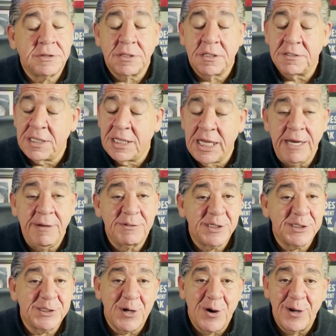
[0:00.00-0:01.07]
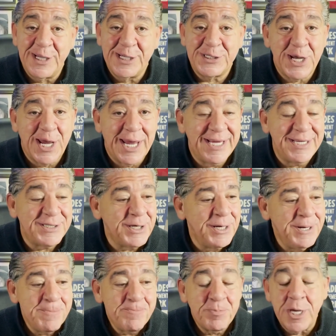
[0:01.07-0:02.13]
the leaves are starting to change.
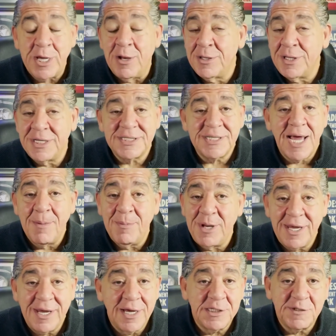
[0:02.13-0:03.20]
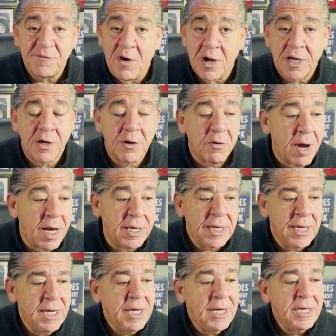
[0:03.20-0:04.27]
You know, this time of the year is fucking great.
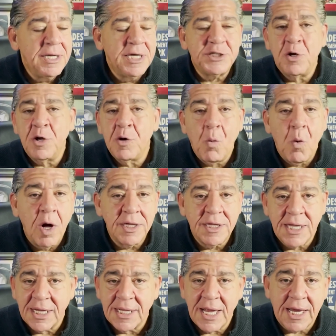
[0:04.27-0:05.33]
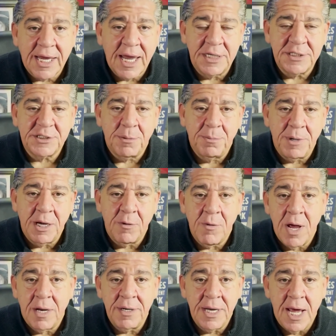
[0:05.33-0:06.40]
There's only one thing that gets to me
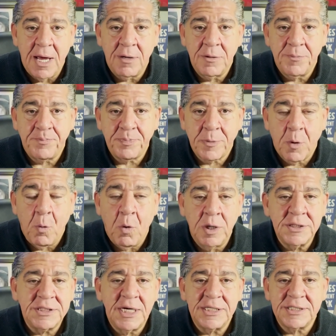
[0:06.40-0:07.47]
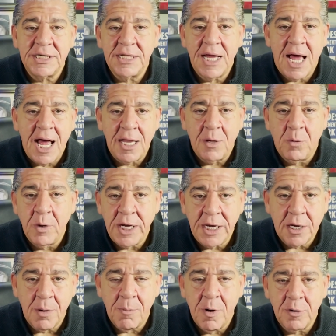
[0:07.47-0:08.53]
around now. Once I see the
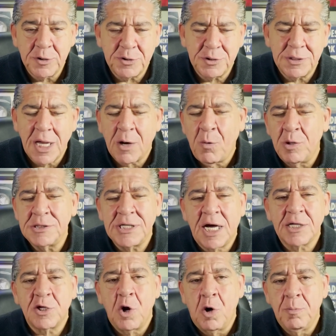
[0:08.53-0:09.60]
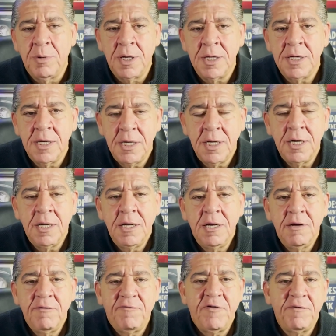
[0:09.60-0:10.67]
Halloween commercials, like once October
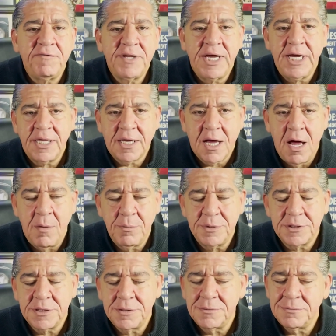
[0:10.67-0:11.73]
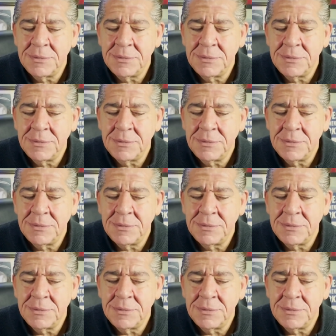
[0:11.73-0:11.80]
15th comes,